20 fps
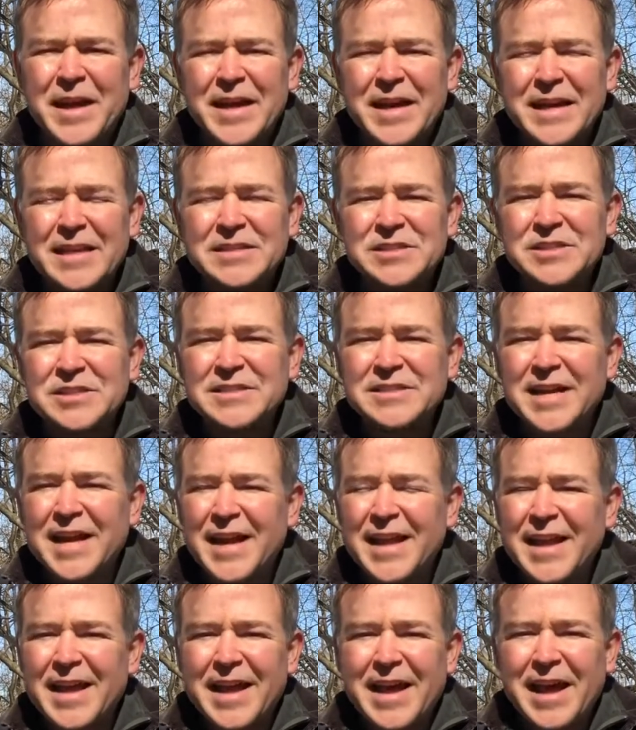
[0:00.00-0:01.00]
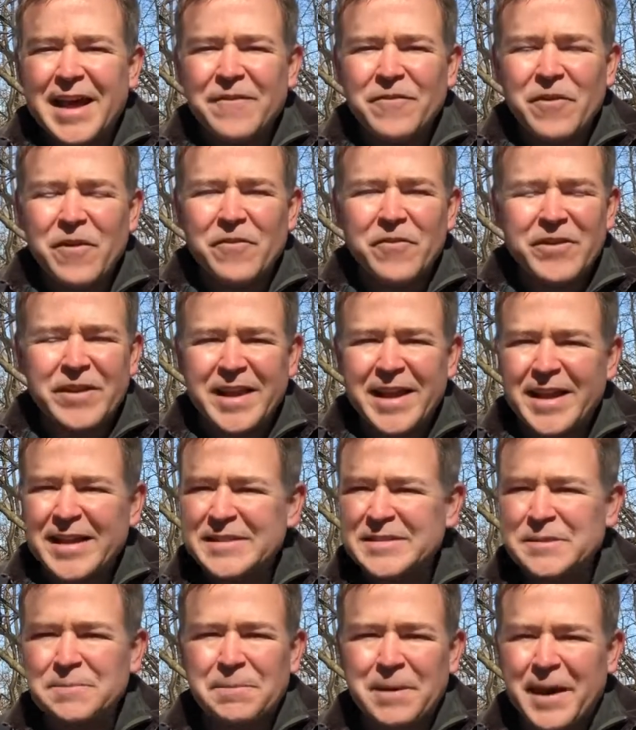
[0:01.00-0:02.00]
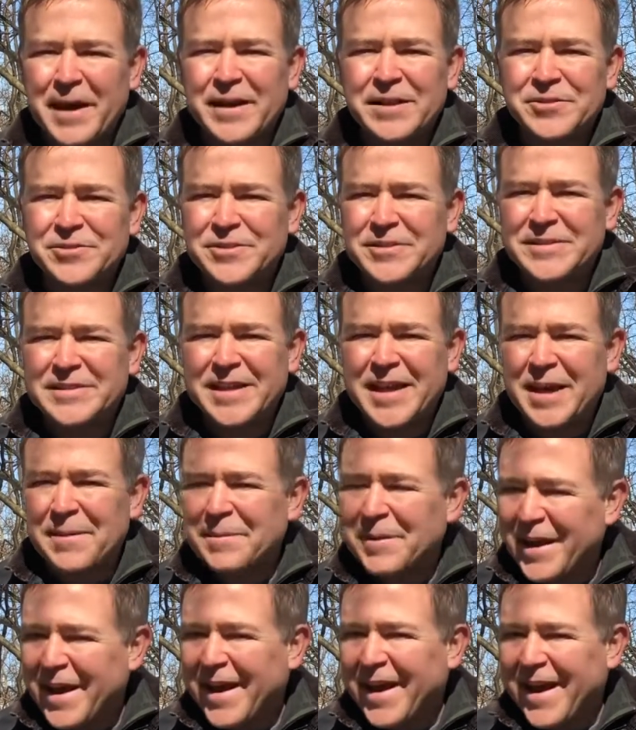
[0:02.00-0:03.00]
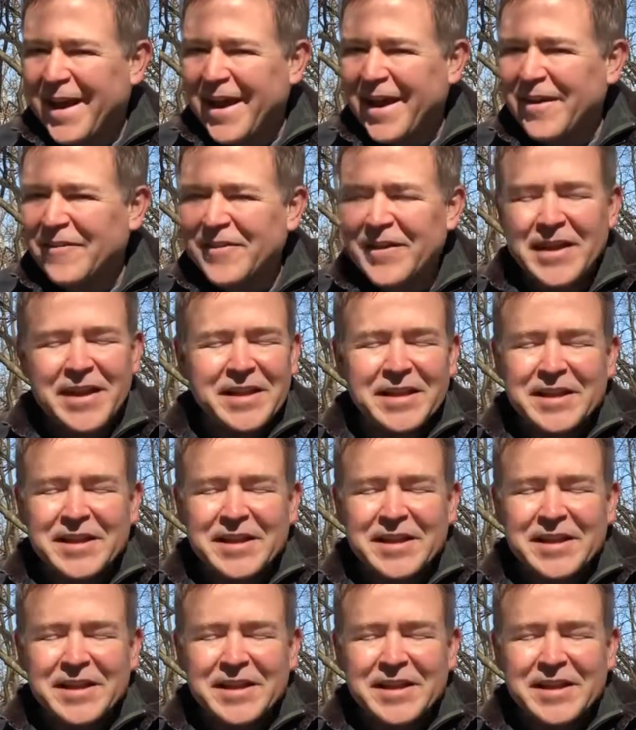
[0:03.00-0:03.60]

It's just that if you ever tasted pine tree sap, and I have, it